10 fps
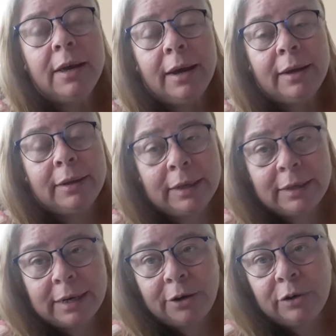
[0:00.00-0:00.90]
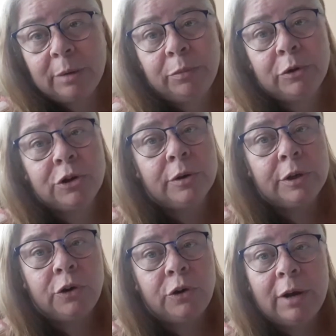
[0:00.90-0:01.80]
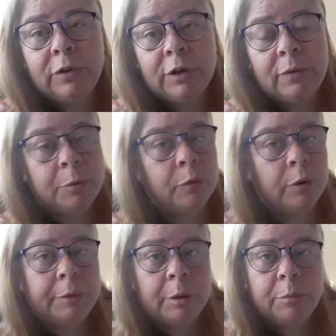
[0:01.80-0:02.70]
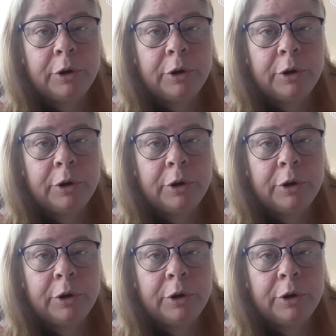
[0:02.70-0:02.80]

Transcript: and then they take your temperature, and then you have to give them your room number